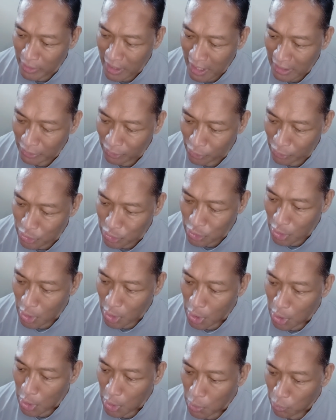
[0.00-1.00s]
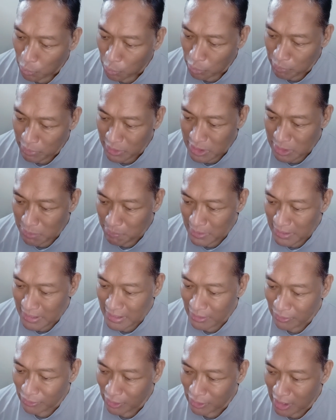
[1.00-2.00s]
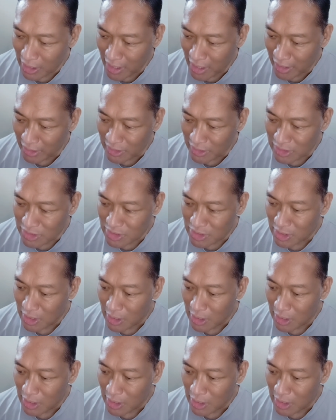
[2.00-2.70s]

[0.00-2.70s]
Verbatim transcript: actors would be speaking her lines.